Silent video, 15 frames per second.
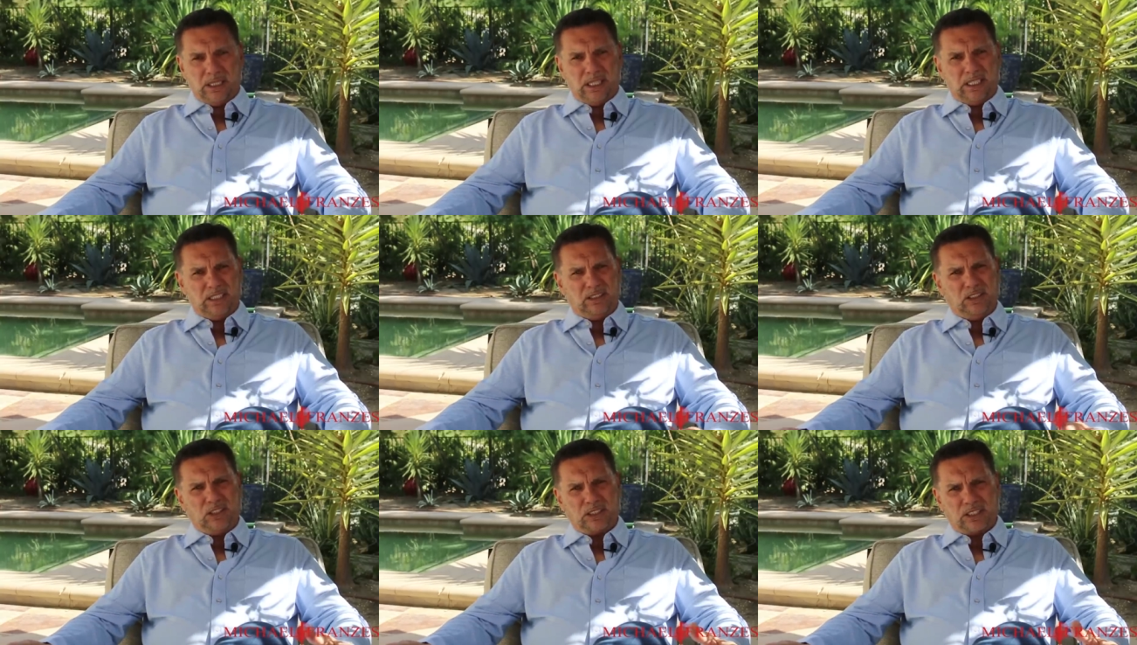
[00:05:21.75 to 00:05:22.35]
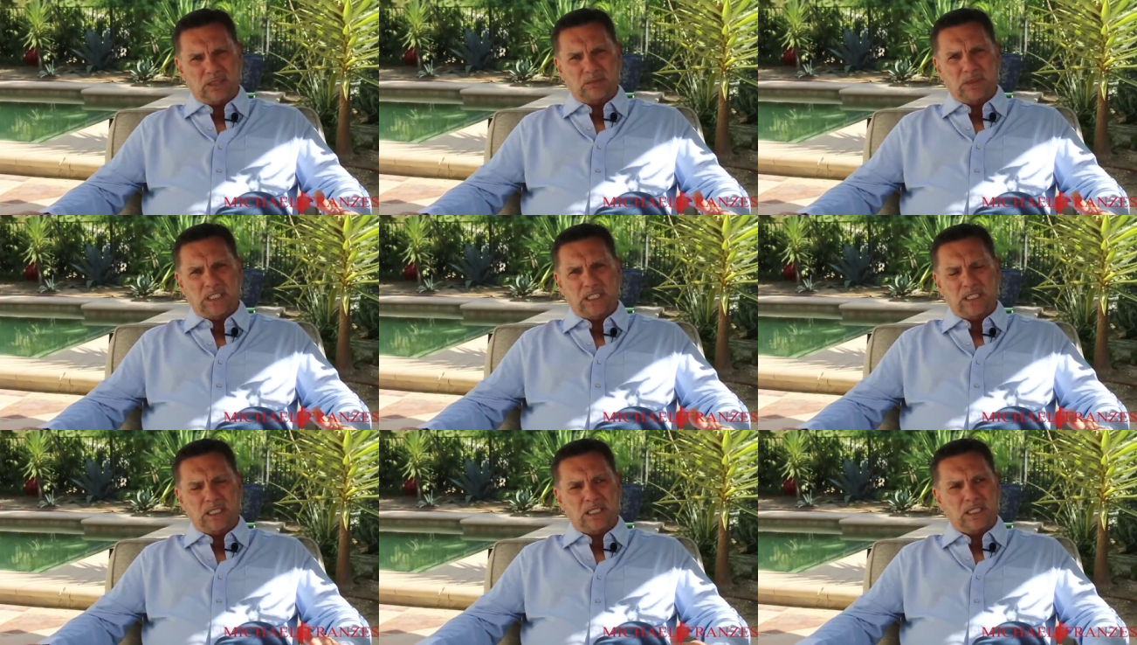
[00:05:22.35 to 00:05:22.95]
And he looked at
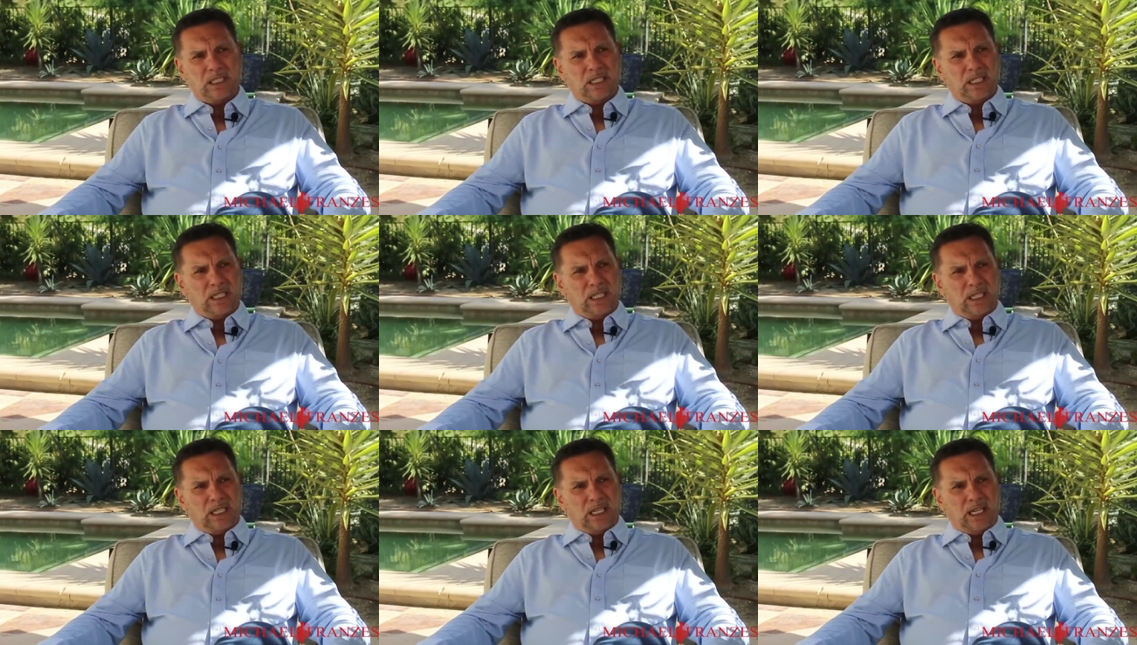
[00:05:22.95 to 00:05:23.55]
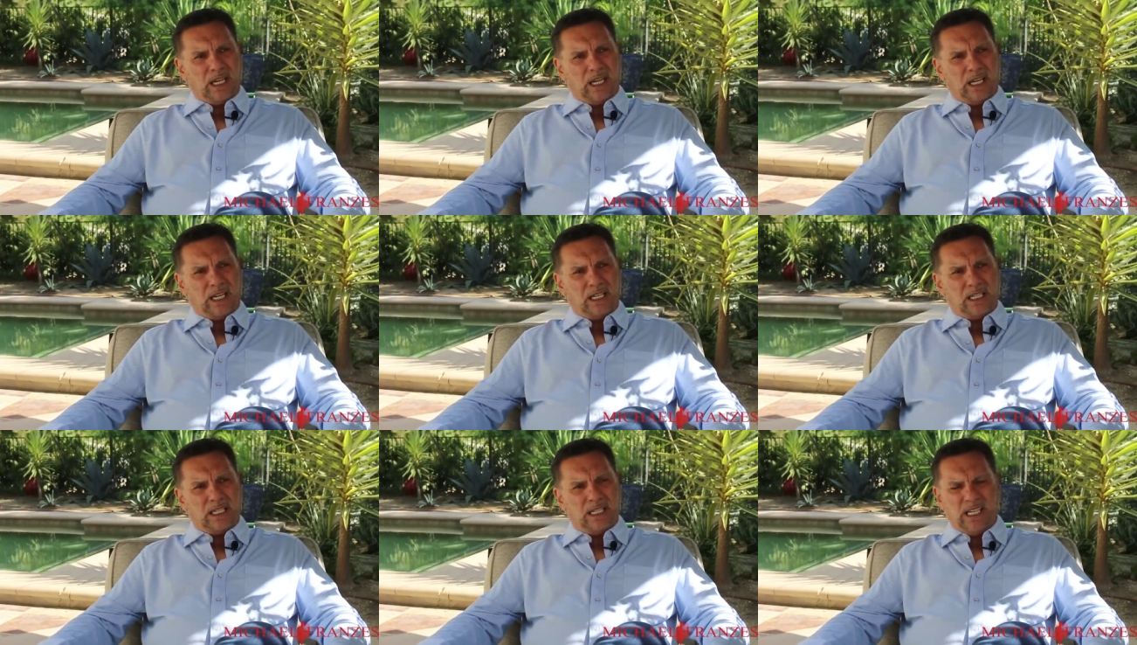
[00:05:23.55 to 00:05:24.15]
me
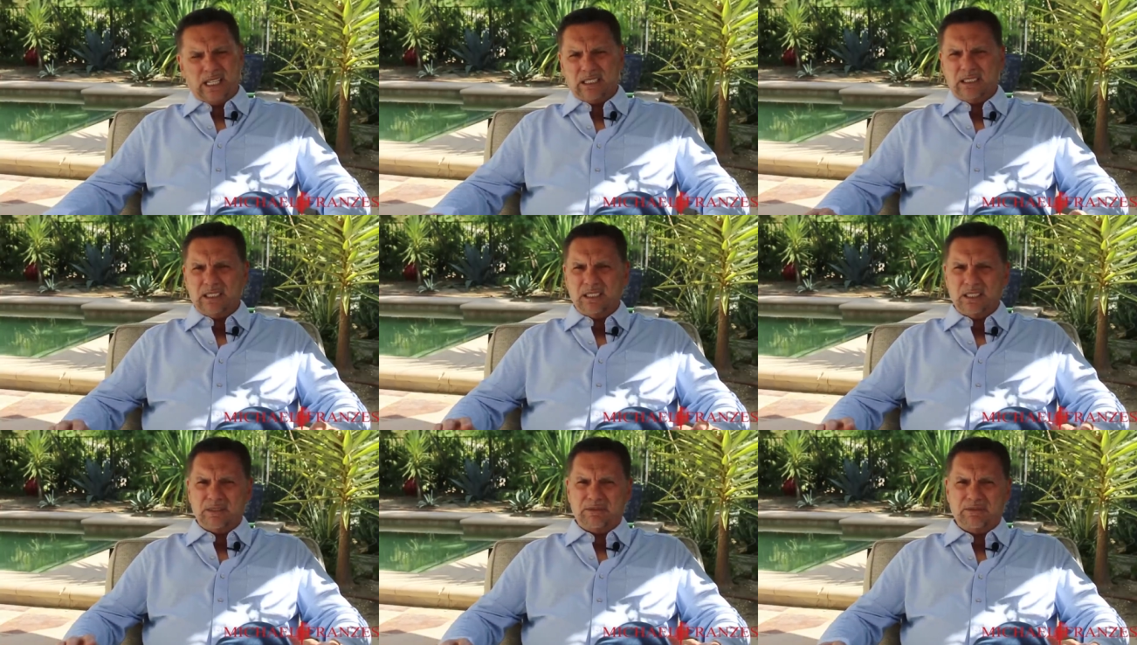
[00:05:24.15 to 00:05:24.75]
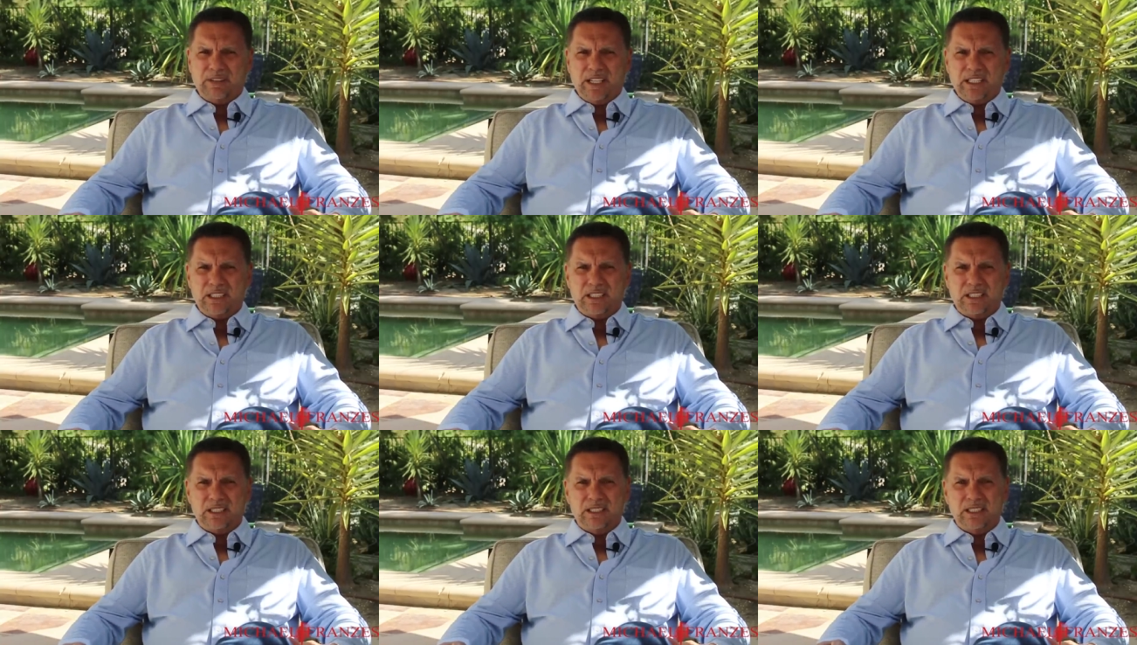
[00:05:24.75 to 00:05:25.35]
and he got a little
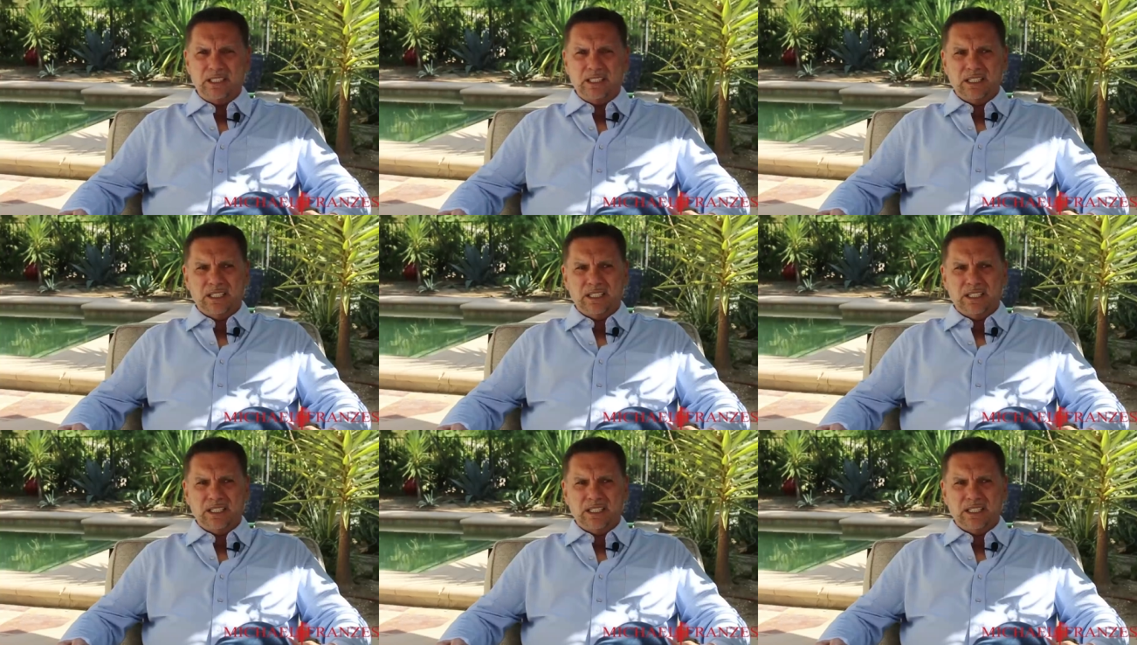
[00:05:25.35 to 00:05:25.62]
offended.